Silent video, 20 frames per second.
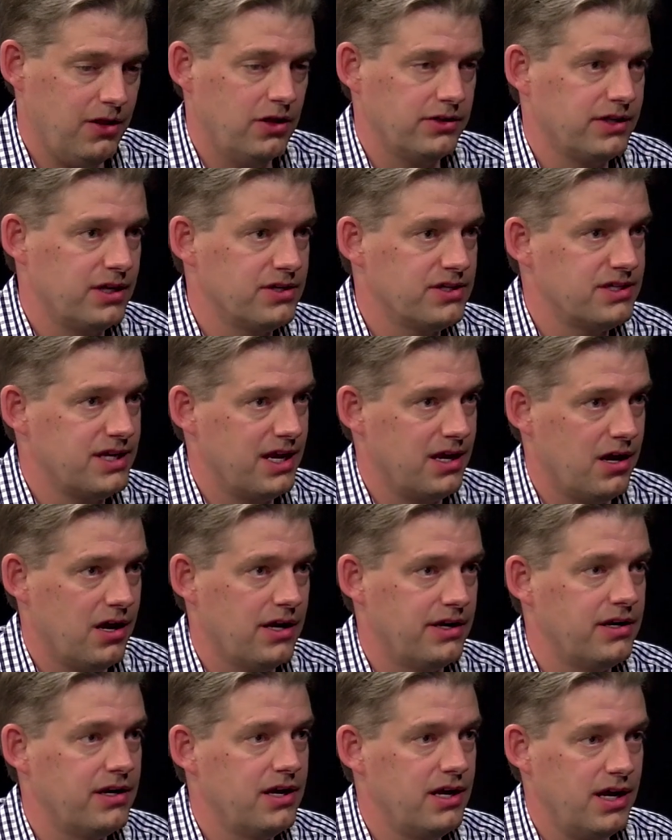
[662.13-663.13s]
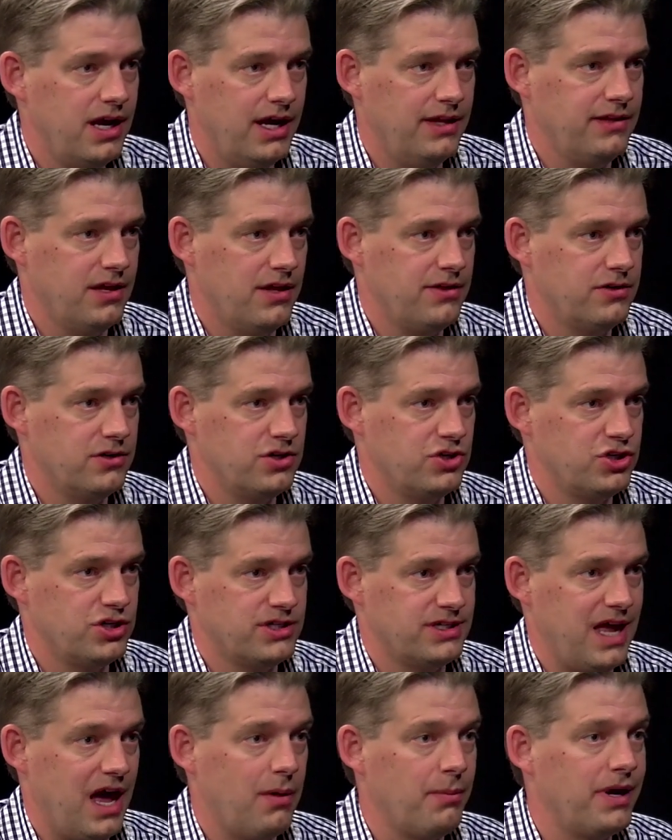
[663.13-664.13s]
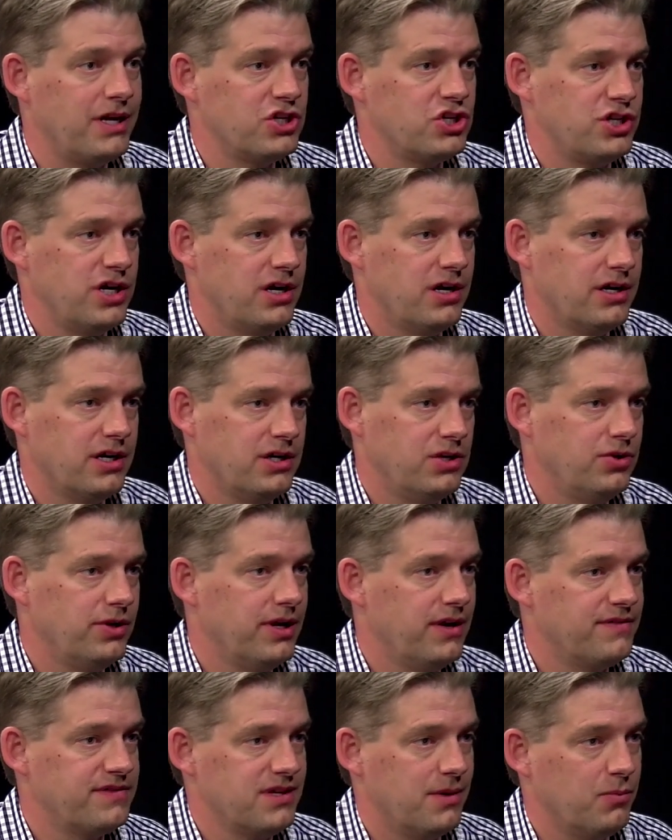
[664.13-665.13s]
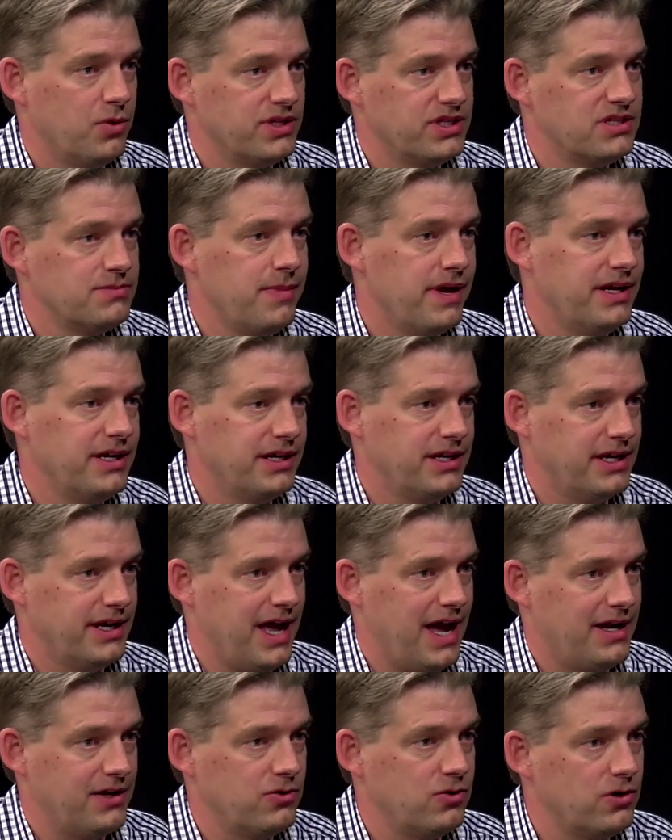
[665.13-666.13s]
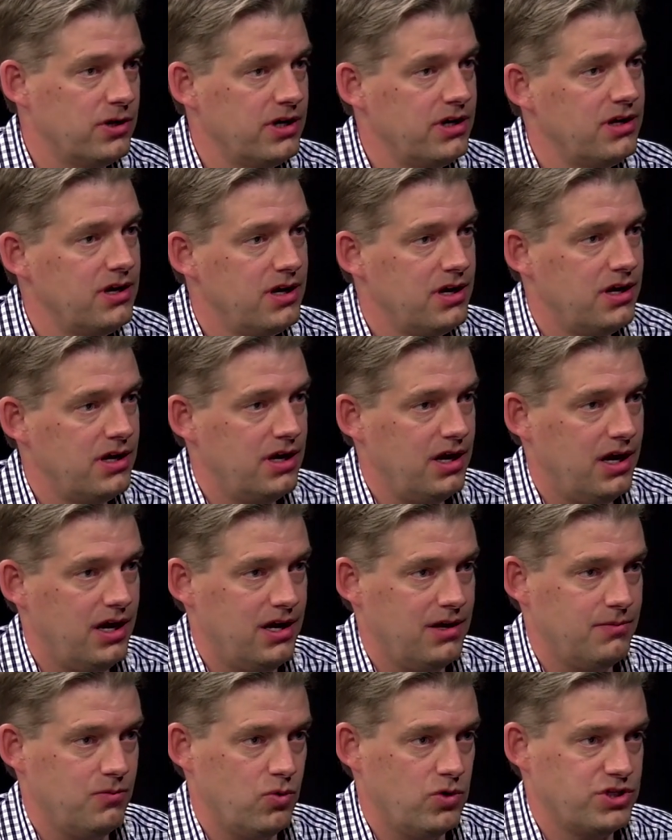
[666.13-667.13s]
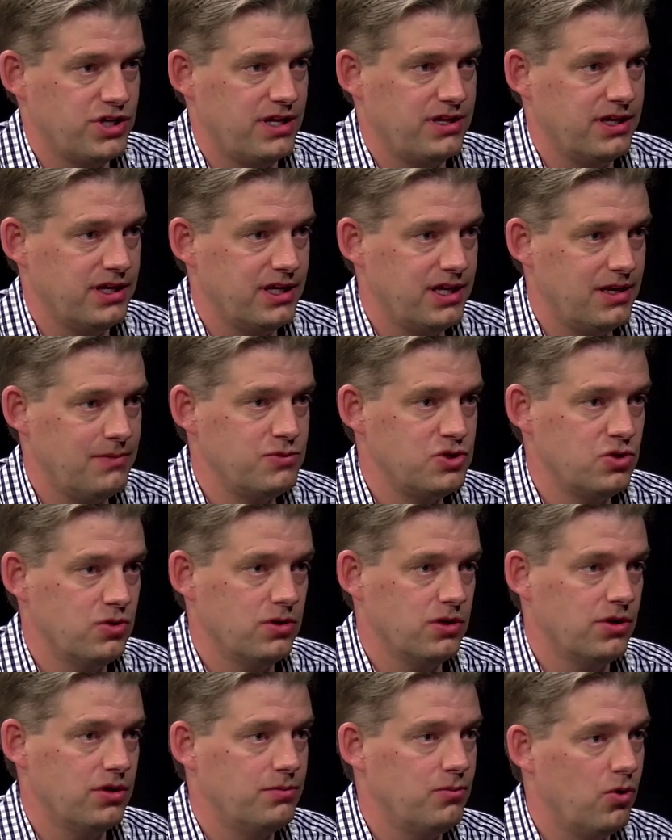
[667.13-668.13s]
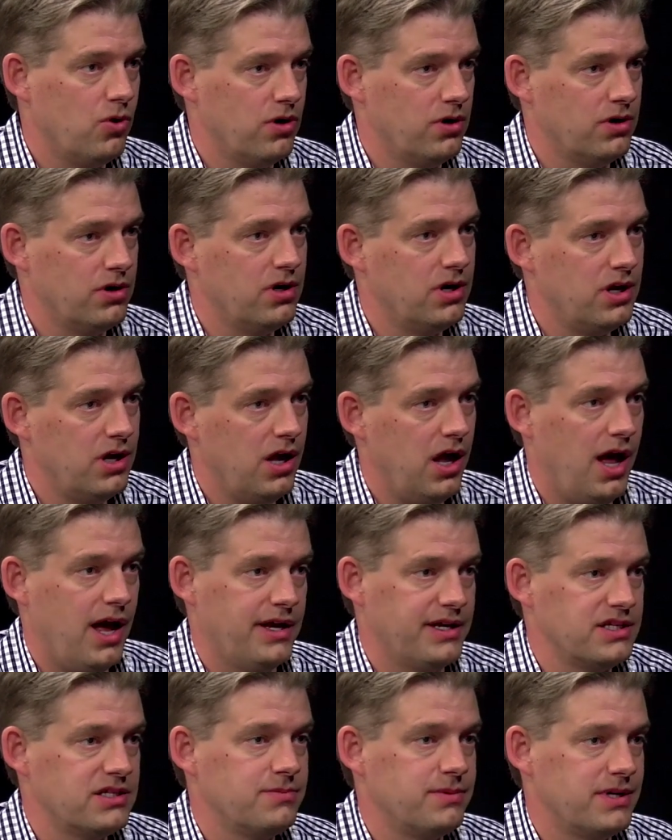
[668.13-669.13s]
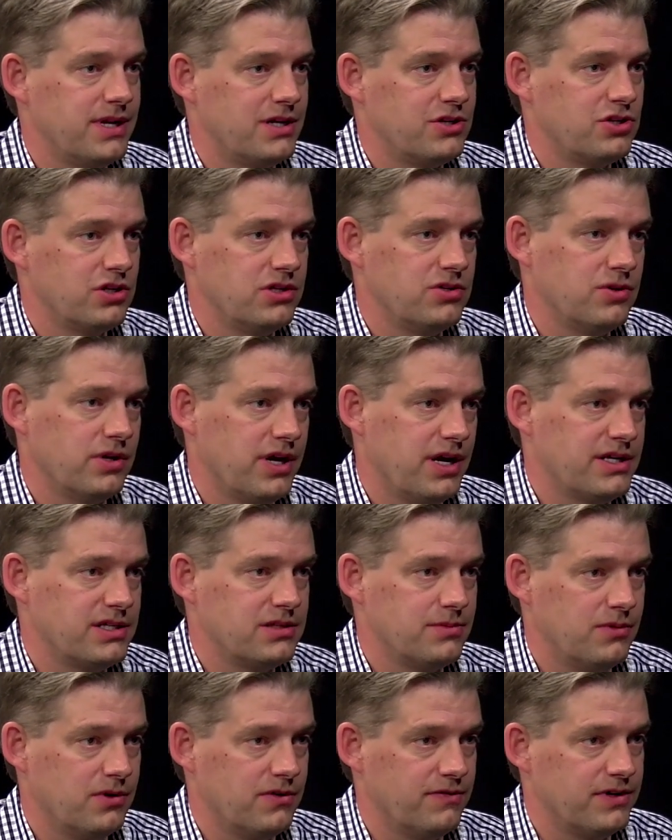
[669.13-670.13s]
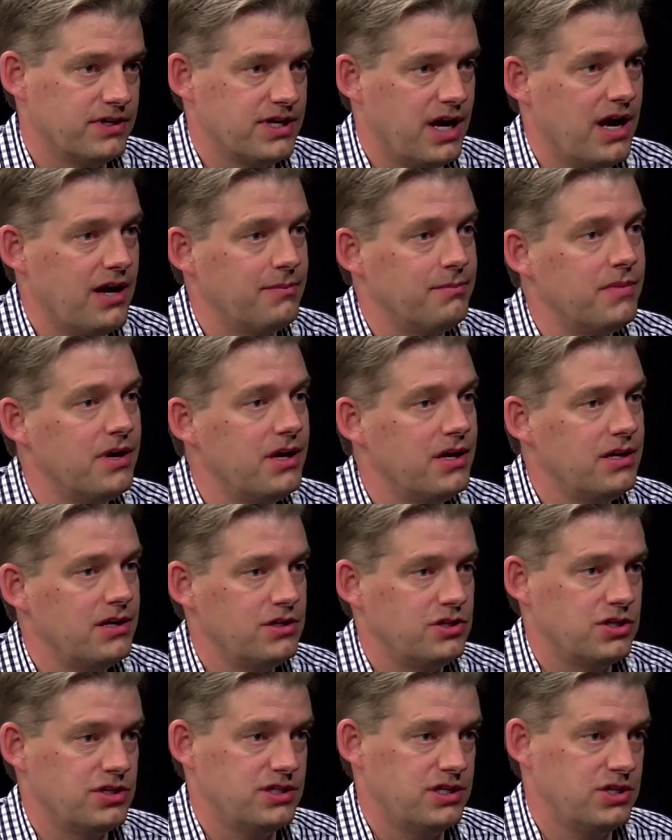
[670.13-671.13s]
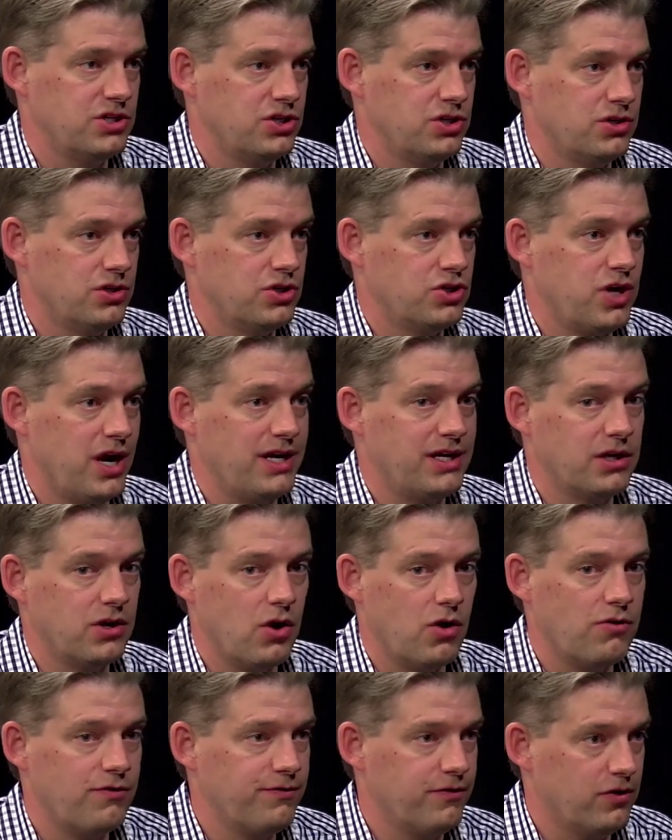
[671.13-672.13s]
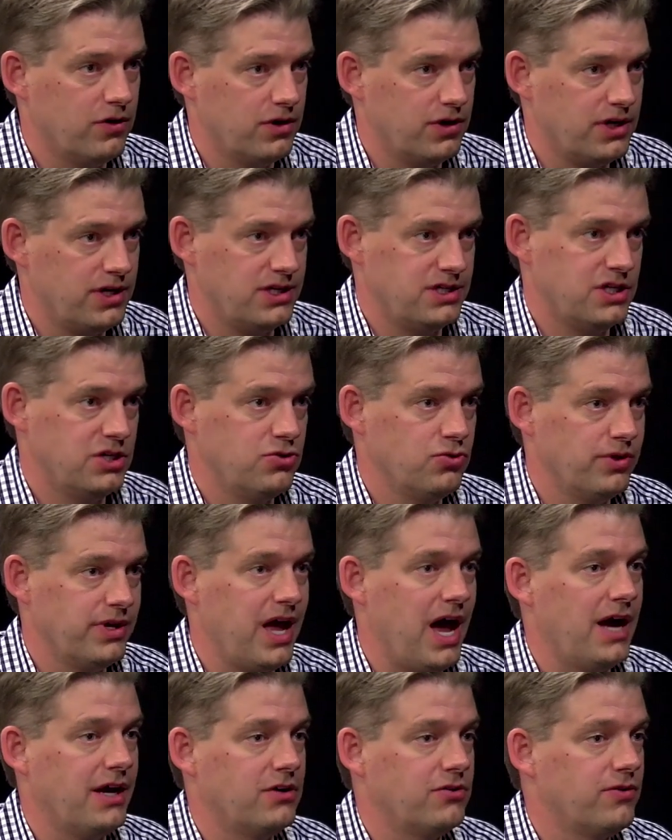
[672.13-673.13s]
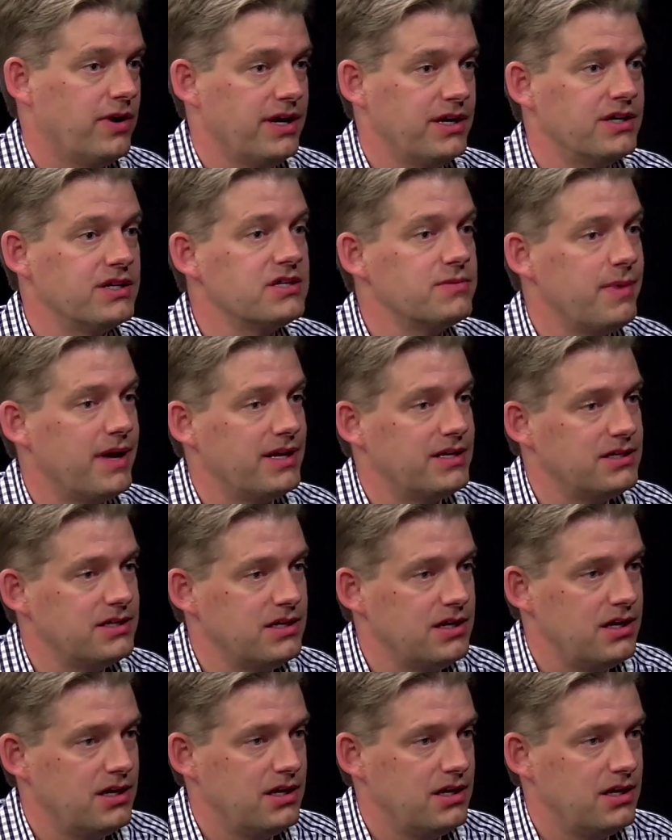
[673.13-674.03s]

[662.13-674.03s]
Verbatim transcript: long they'll stay on. And the other is just how much share can you get of someone spending in a category, um, which I think keeps you a little more honest potentially to a customer over time, just as you're trying to go for continually greater spend